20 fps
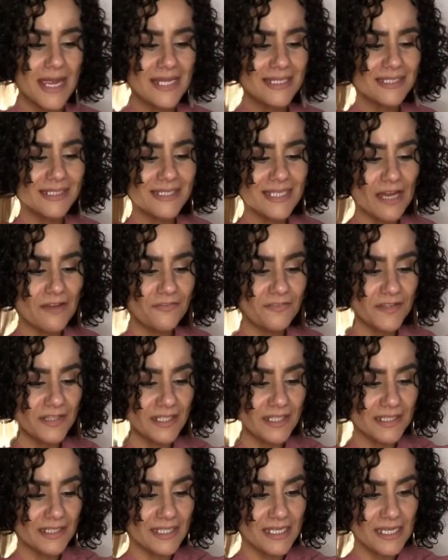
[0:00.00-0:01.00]

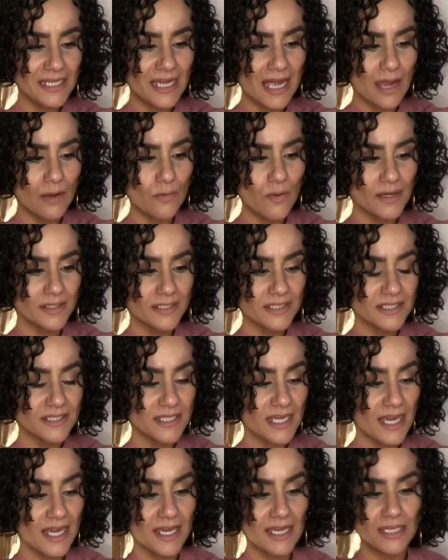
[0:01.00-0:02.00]
definitely I want to
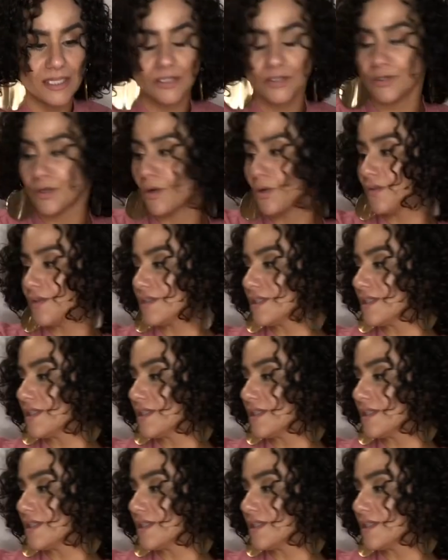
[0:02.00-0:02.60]
say, you know, this